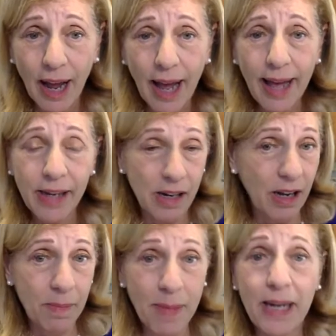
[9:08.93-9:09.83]
And
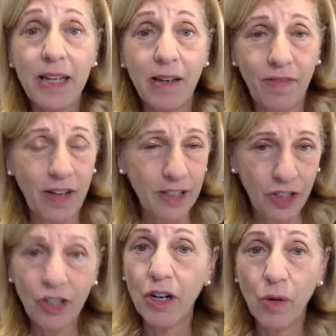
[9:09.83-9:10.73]
uh, many of
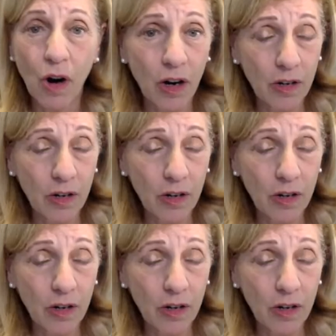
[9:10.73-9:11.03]
us, you know,